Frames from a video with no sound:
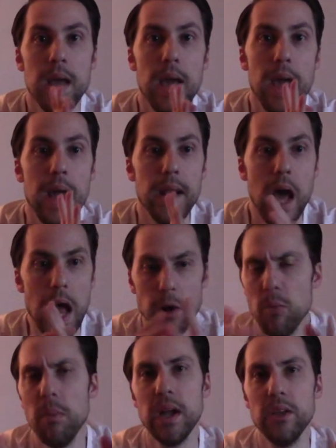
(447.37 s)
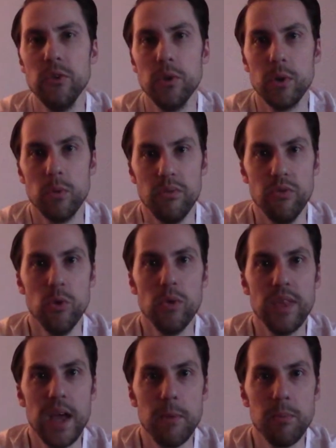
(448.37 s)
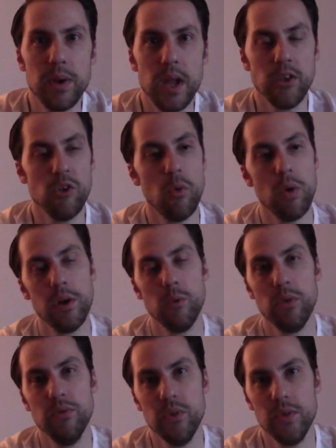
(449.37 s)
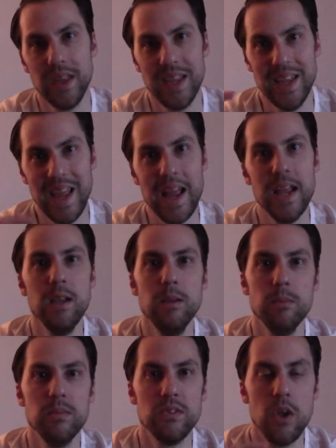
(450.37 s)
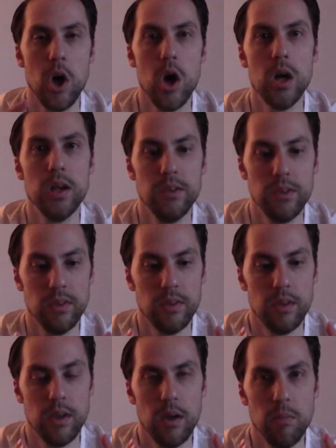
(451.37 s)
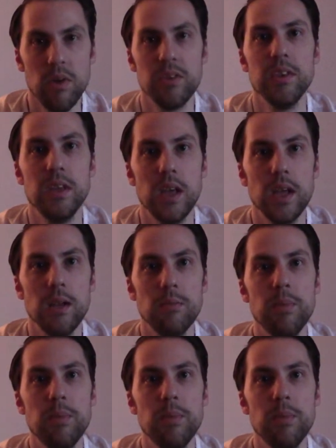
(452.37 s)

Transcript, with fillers: And I don't mind doing a review of that, but I don't want to review the games on a multicade,